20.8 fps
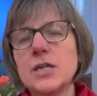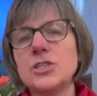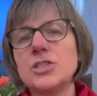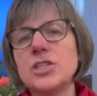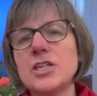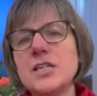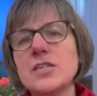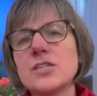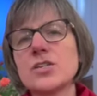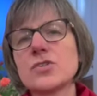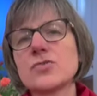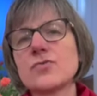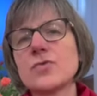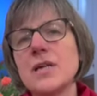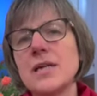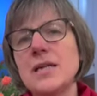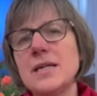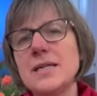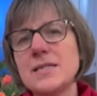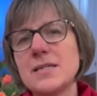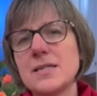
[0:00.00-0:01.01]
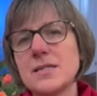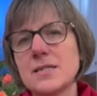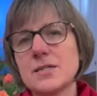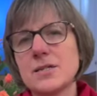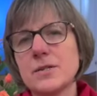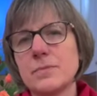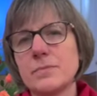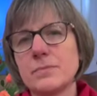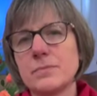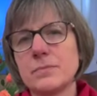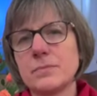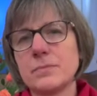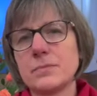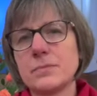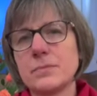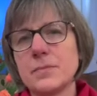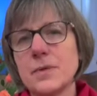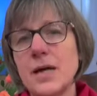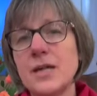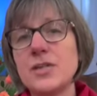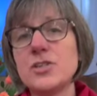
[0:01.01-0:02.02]
Jesus releases them
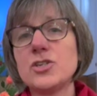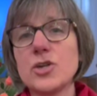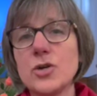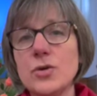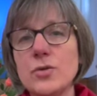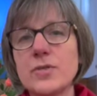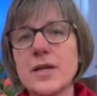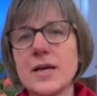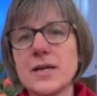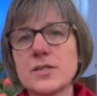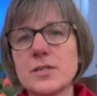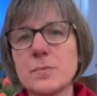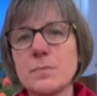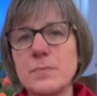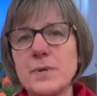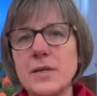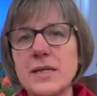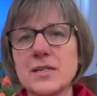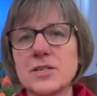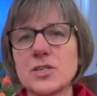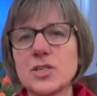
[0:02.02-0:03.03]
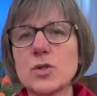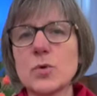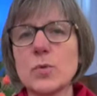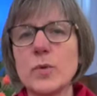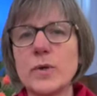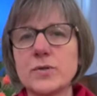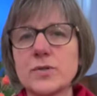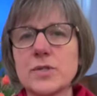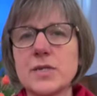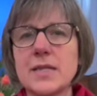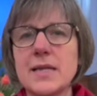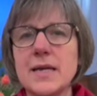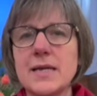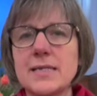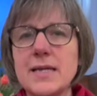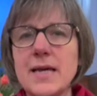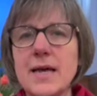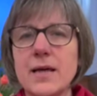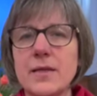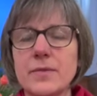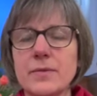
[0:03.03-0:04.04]
and 2,000 pigs squeal to their
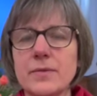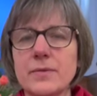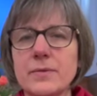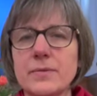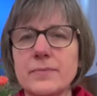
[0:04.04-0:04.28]
death.